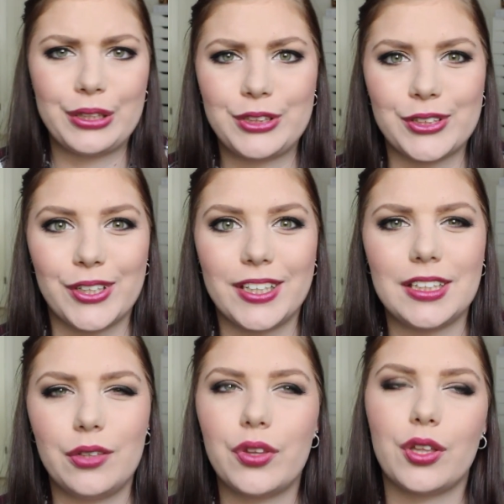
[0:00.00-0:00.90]
enjoyed,
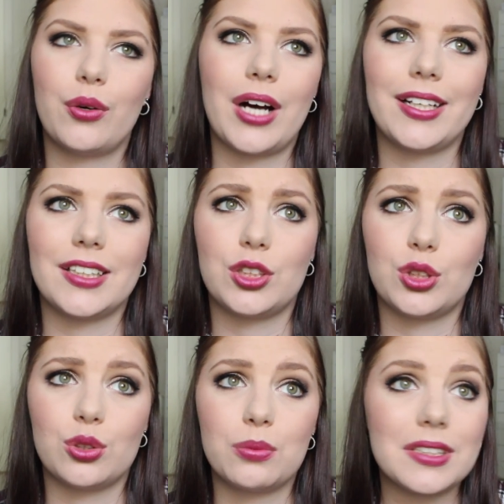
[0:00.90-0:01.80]
even though I didn't
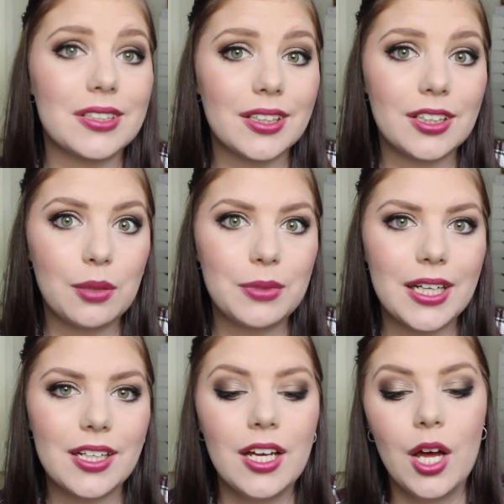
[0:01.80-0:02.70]
do my second
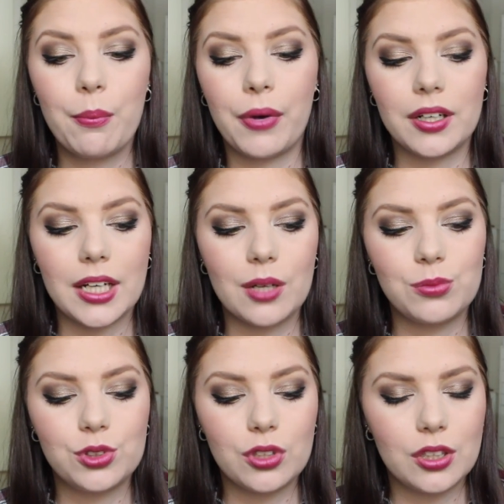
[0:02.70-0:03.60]
update, but I'm
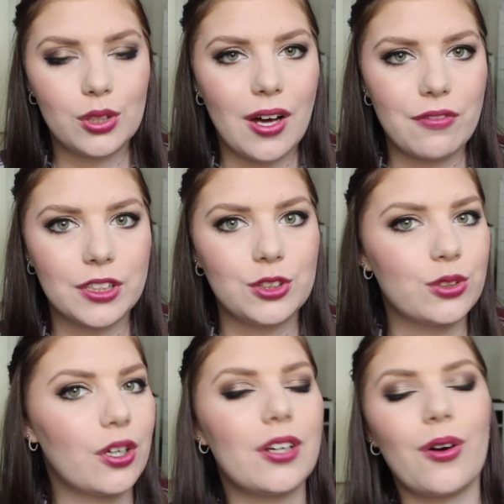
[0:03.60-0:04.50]
sure you have
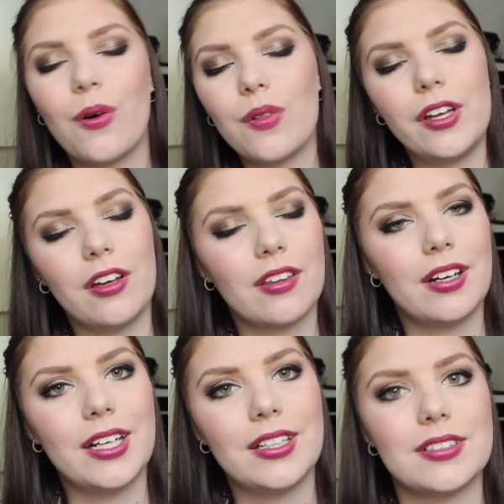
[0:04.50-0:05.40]
enjoyed all the other
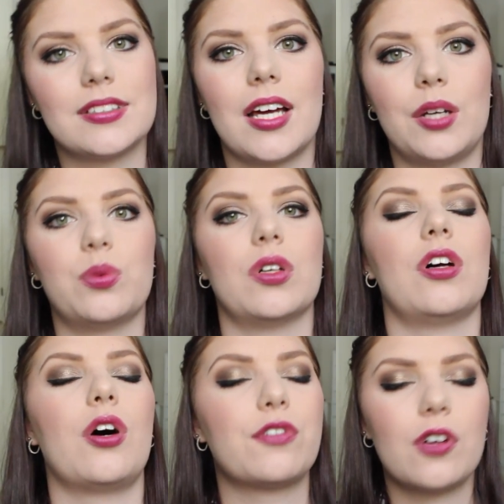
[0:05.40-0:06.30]
ladies that
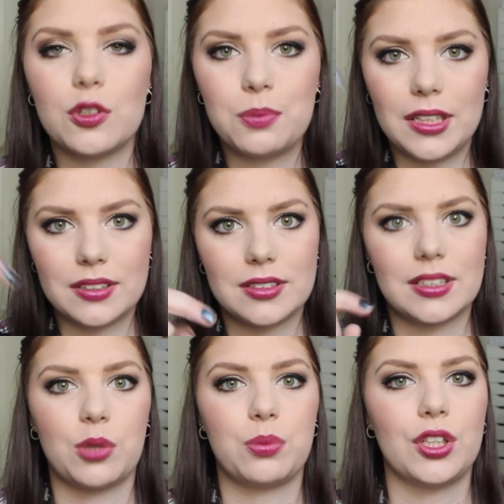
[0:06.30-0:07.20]
will of course be listed
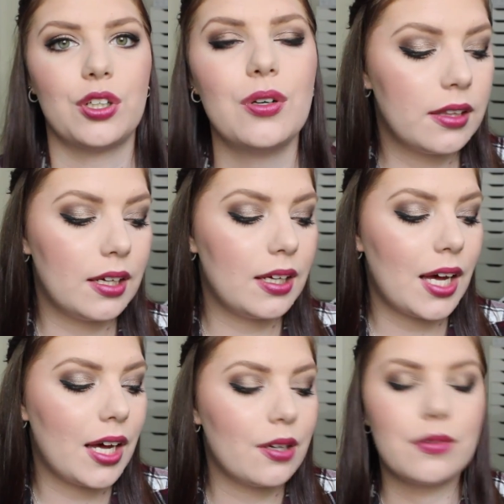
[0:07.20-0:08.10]
down below. They
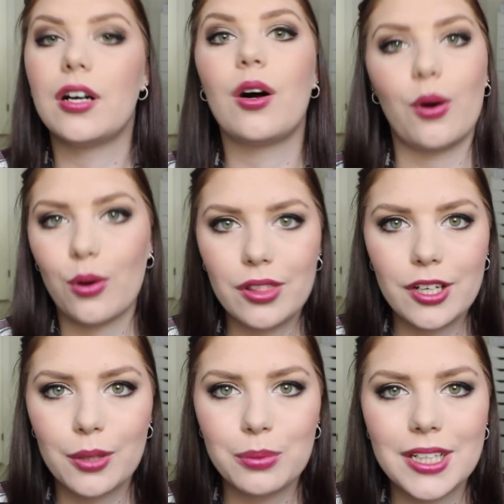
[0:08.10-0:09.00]
have all the
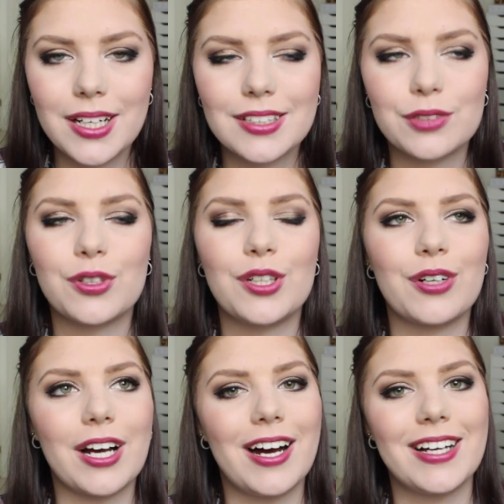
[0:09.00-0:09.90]
updates for you
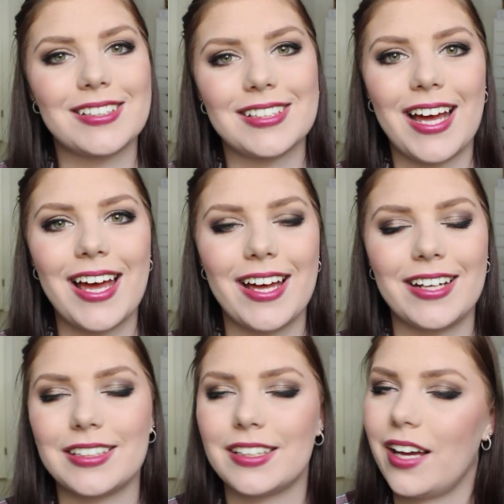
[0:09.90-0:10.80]
guys
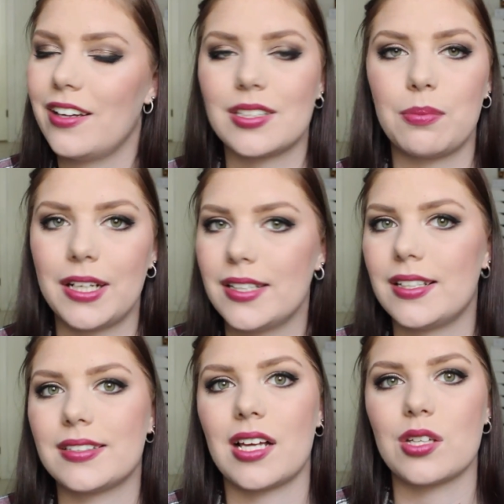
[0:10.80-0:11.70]
and there's a
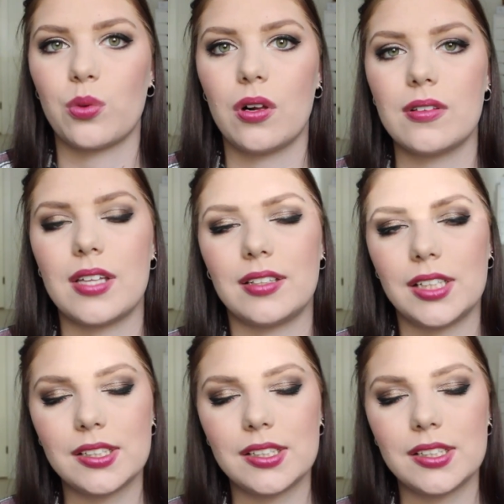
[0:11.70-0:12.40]
playlist as well that